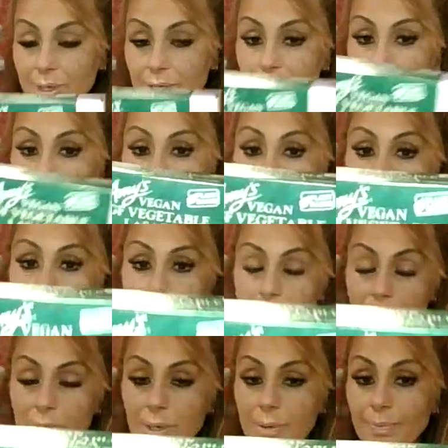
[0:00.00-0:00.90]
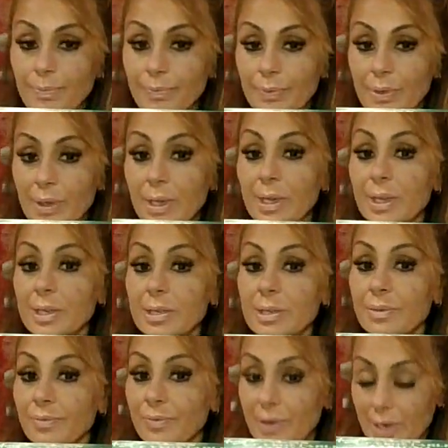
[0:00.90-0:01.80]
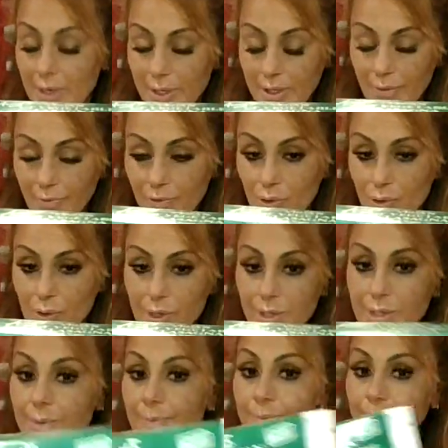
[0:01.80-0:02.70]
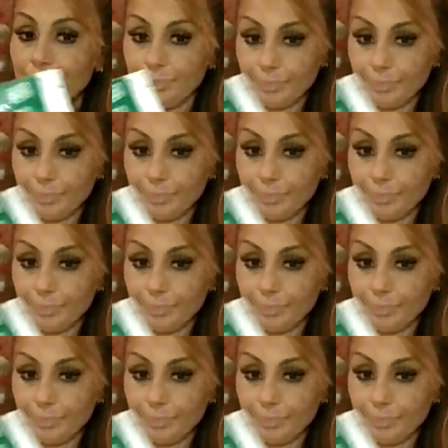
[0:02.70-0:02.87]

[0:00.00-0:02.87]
It's really good. It's vegan, of course.